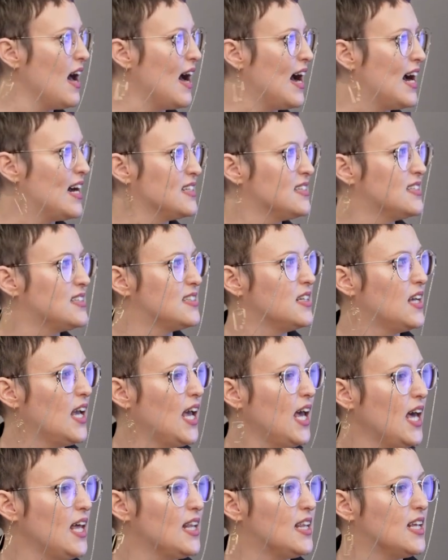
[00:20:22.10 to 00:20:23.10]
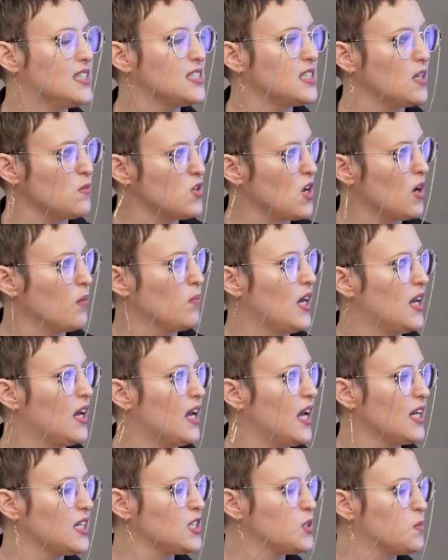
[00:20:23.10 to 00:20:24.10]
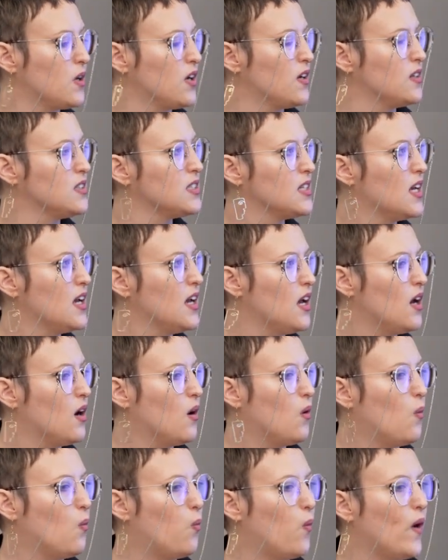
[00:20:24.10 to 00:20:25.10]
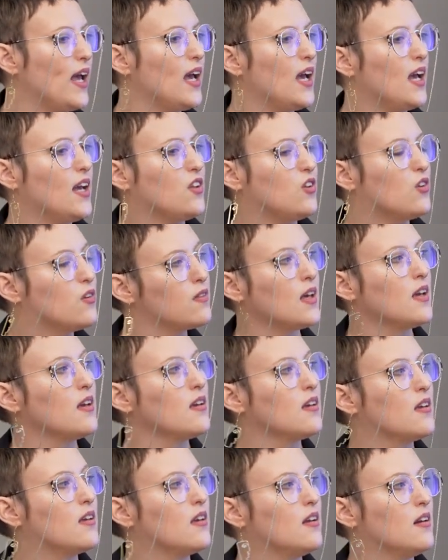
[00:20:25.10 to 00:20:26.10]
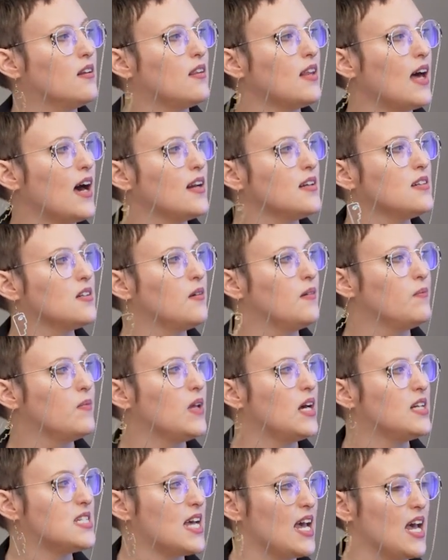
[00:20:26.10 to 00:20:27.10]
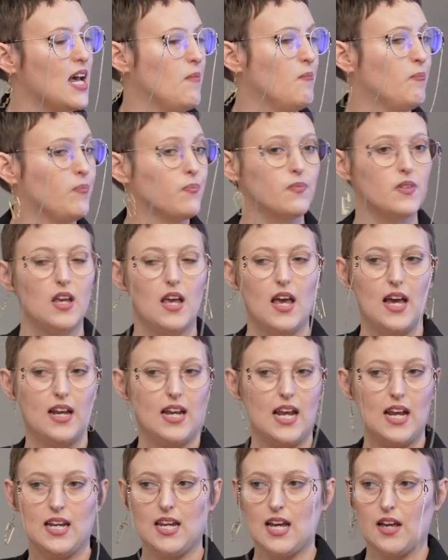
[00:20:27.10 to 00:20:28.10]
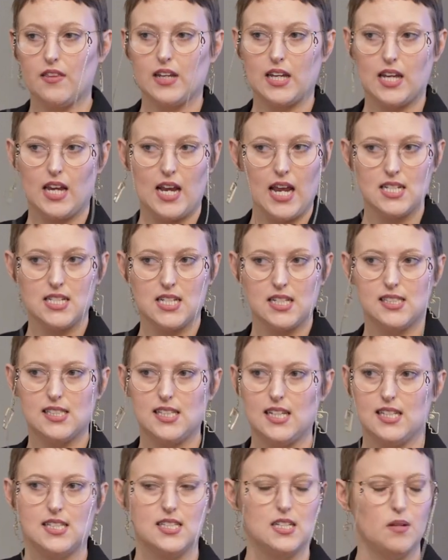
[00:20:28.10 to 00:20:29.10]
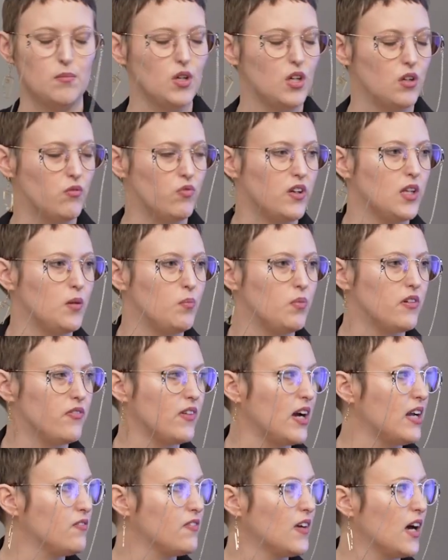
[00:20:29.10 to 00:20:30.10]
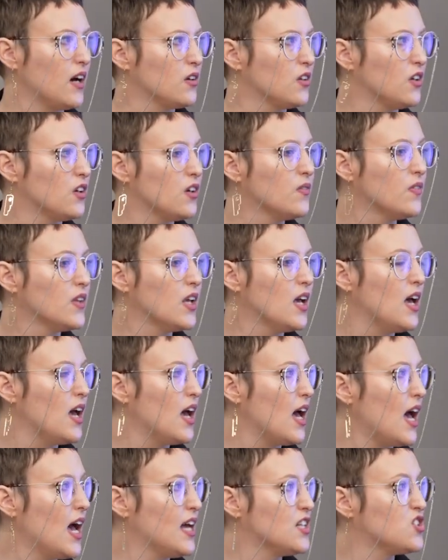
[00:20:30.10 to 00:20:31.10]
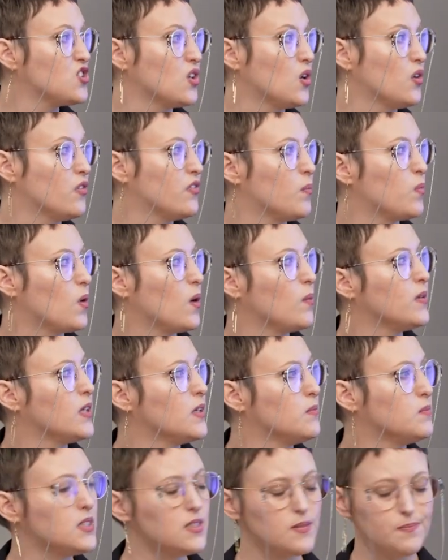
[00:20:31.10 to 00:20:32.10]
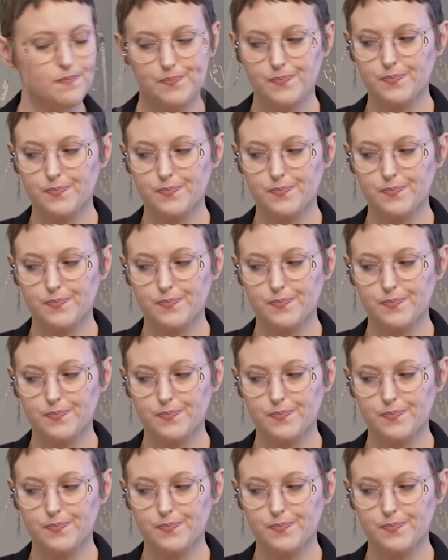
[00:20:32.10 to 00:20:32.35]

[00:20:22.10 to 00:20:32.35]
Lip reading: as the subject matter experts where you think that a dam and any other connected system could really provide value and solve the problems.